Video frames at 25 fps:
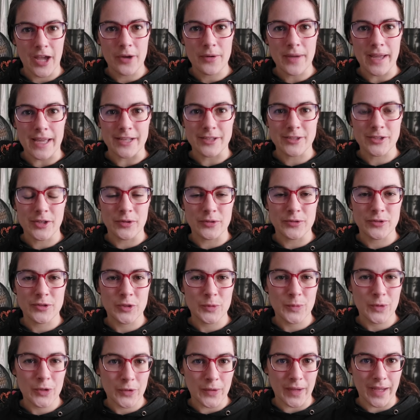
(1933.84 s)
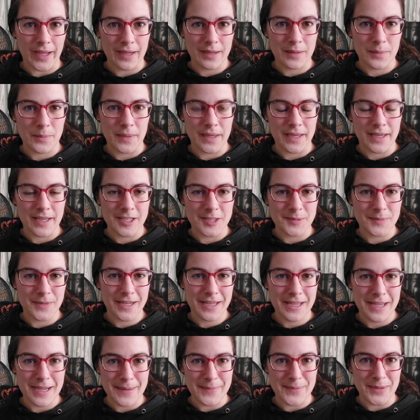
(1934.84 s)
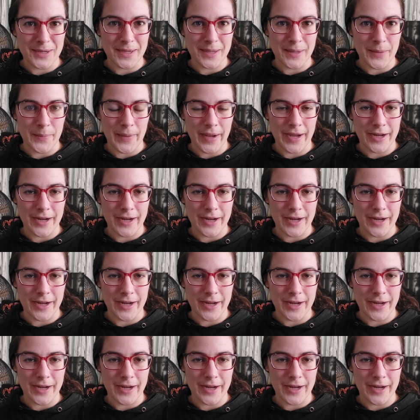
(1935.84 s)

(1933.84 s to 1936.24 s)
Okay, so super quick, because my camera